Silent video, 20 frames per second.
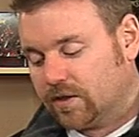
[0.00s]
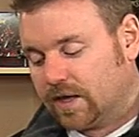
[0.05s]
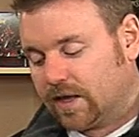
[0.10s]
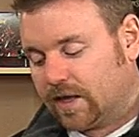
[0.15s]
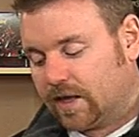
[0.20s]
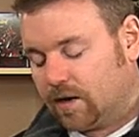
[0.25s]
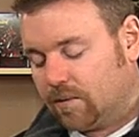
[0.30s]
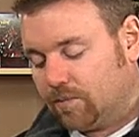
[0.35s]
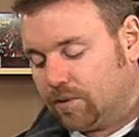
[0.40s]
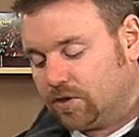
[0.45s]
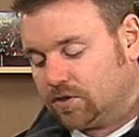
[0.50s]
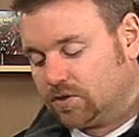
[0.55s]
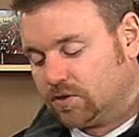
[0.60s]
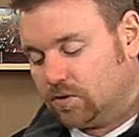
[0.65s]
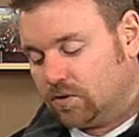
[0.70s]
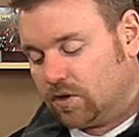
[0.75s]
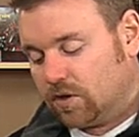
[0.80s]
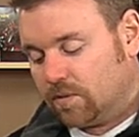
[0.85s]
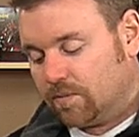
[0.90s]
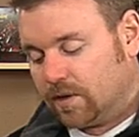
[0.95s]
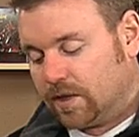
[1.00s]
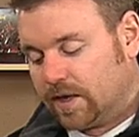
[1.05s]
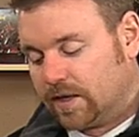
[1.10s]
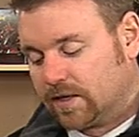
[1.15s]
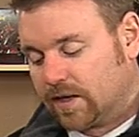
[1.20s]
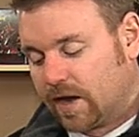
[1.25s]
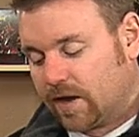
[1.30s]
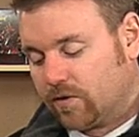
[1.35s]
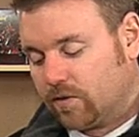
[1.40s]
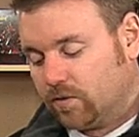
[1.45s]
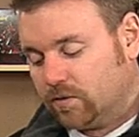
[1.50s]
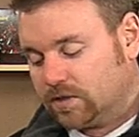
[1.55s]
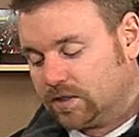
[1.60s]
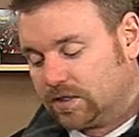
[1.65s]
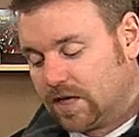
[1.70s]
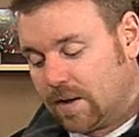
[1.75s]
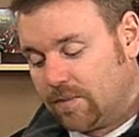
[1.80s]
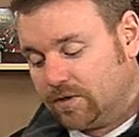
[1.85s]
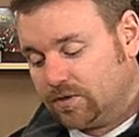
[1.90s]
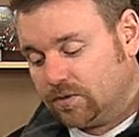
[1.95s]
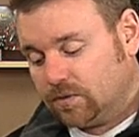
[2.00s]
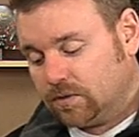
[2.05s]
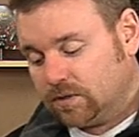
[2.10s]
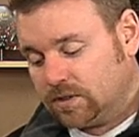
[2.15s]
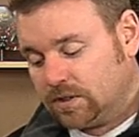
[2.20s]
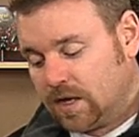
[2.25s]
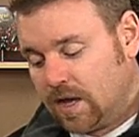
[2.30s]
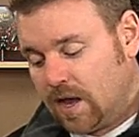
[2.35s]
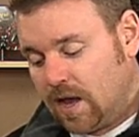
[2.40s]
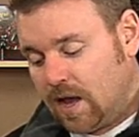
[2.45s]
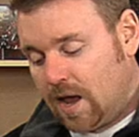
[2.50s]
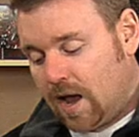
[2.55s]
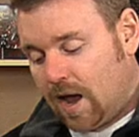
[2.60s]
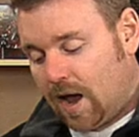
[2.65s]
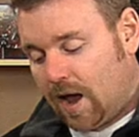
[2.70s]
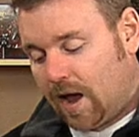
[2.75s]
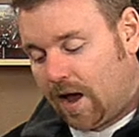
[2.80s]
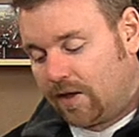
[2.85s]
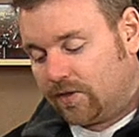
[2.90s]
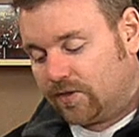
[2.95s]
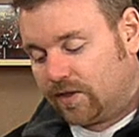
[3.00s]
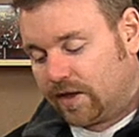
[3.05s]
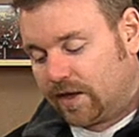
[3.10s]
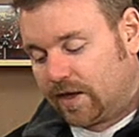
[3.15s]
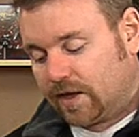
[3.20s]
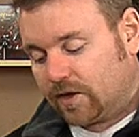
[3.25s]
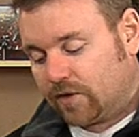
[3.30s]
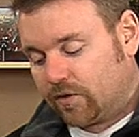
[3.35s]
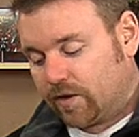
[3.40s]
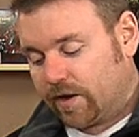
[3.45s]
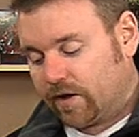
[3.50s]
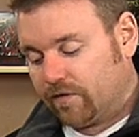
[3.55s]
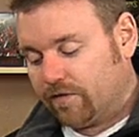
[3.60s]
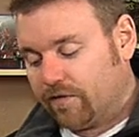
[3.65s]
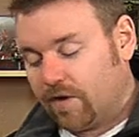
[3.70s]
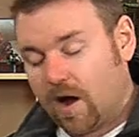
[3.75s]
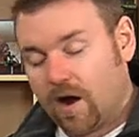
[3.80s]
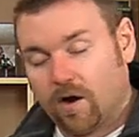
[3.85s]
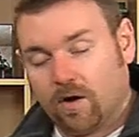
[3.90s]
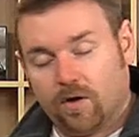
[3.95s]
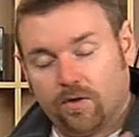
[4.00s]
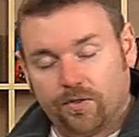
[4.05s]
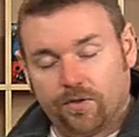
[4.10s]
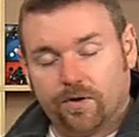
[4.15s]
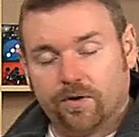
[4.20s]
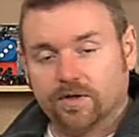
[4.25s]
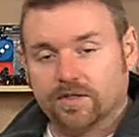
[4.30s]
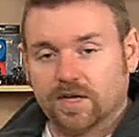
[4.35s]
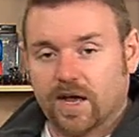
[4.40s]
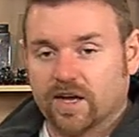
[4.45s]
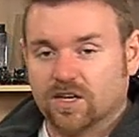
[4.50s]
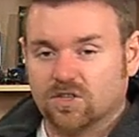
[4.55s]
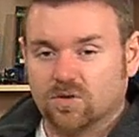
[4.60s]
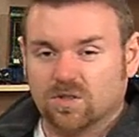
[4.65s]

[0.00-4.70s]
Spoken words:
They get +2 to their melee attack rolls and damage rolls, and they gain critical fire on their attacks.